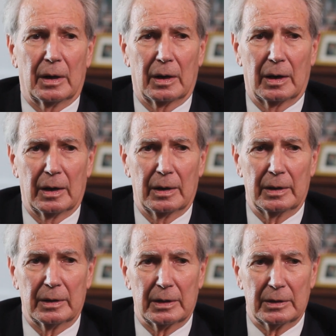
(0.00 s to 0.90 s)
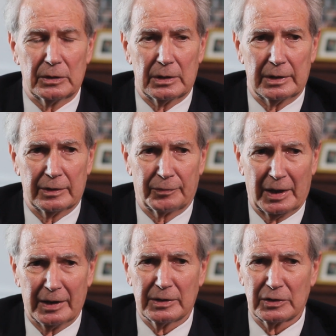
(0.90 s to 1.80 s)
uh, if
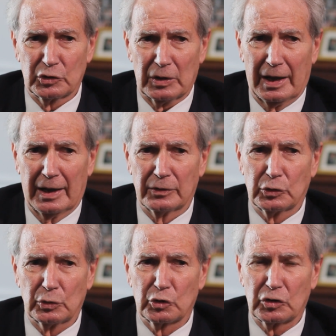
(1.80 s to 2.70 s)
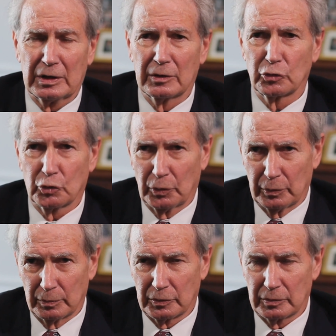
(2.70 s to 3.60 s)
they decide to send
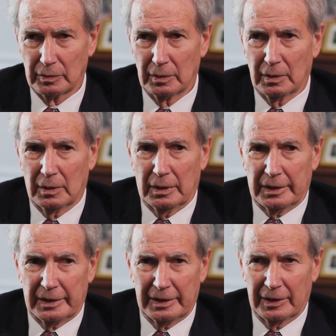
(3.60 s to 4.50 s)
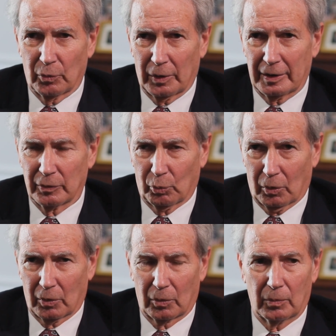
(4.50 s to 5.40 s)
troops anywhere in the
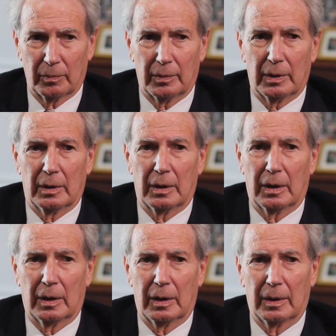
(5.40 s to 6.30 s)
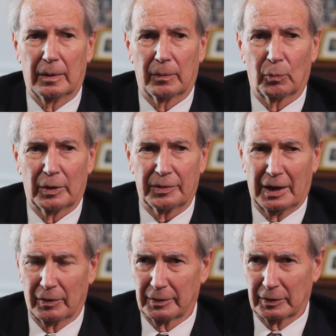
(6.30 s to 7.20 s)
world uh,
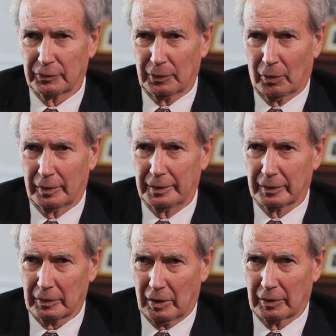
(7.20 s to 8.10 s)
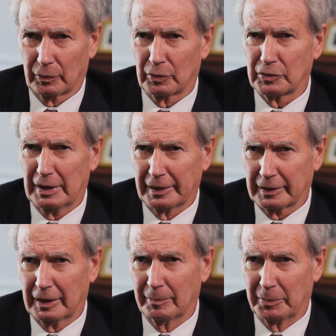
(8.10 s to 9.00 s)
without the authority of Congress, they
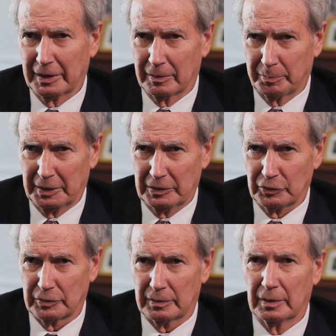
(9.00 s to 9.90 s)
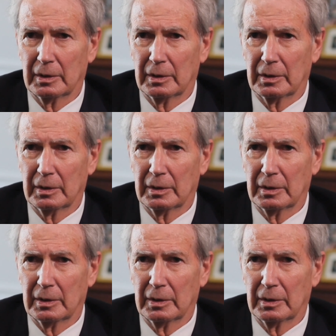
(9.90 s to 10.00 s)
can be impeached.